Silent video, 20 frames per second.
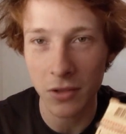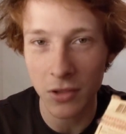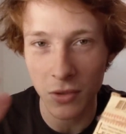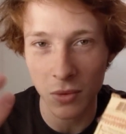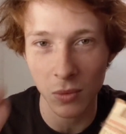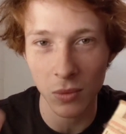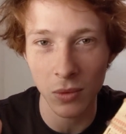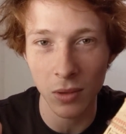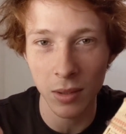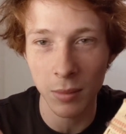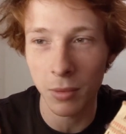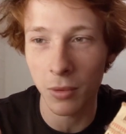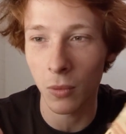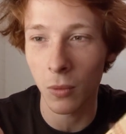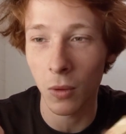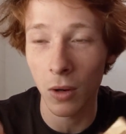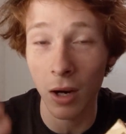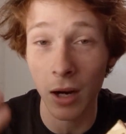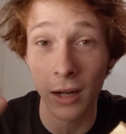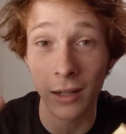can just rub a
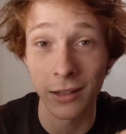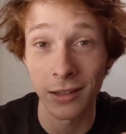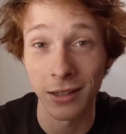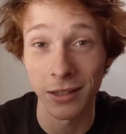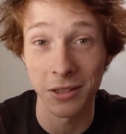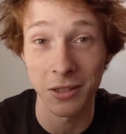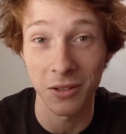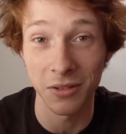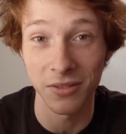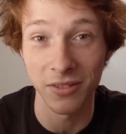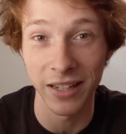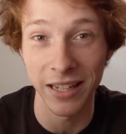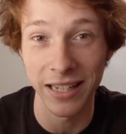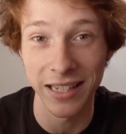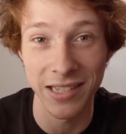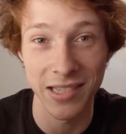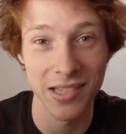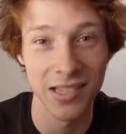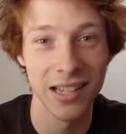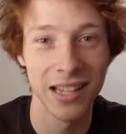rock on your
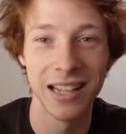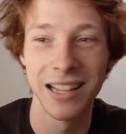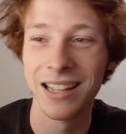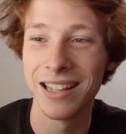face?